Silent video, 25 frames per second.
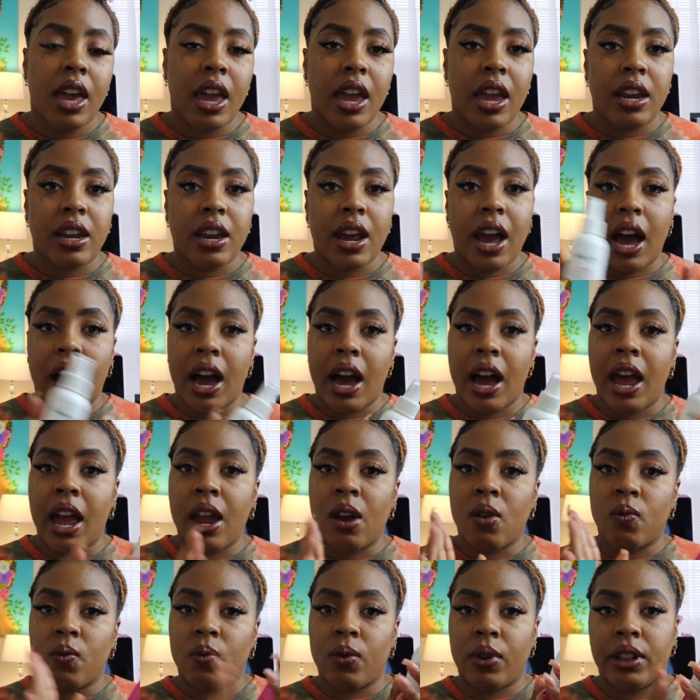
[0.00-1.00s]
And
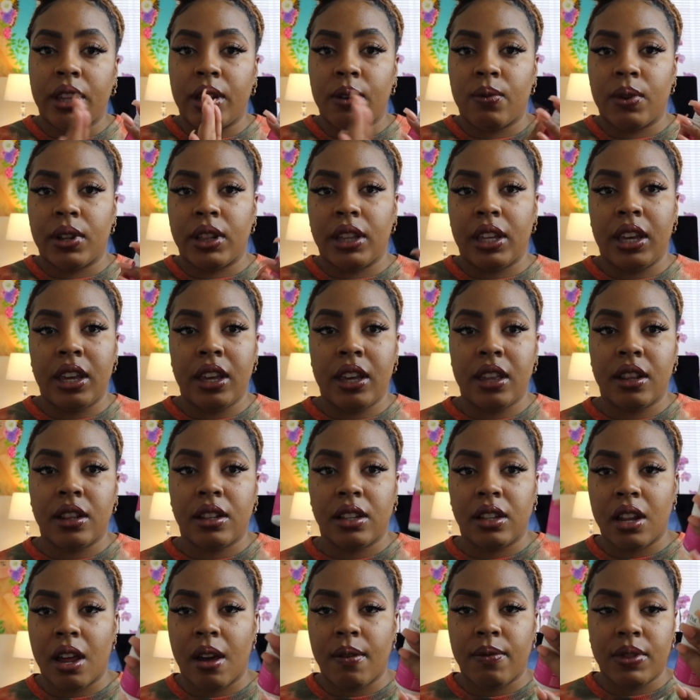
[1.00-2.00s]
I really, really
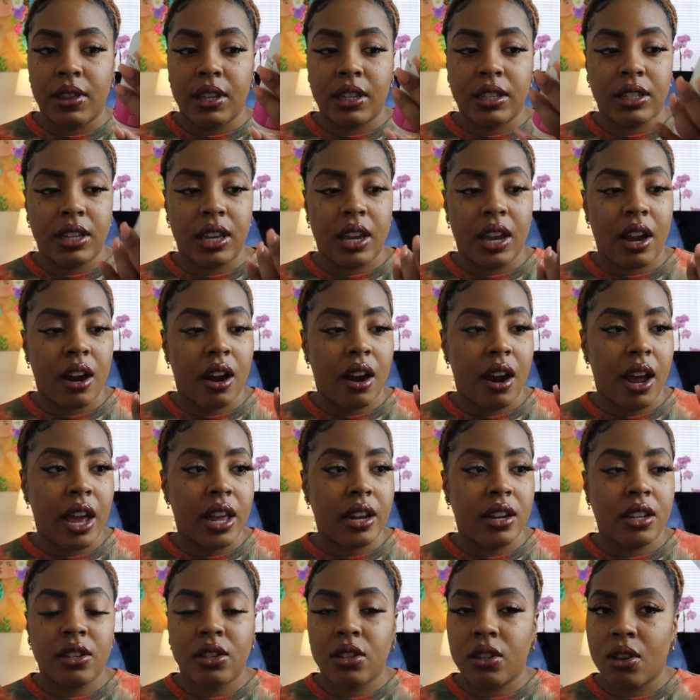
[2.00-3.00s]
love this here,
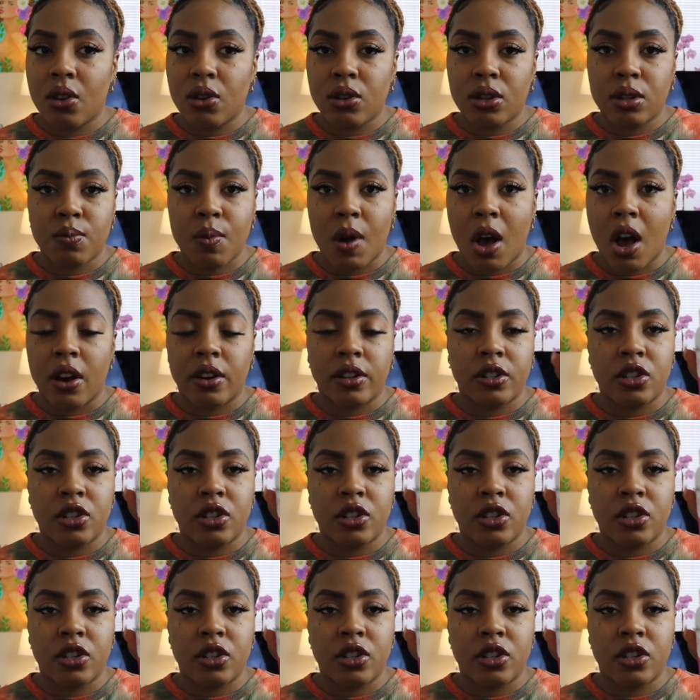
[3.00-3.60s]
and it's so small.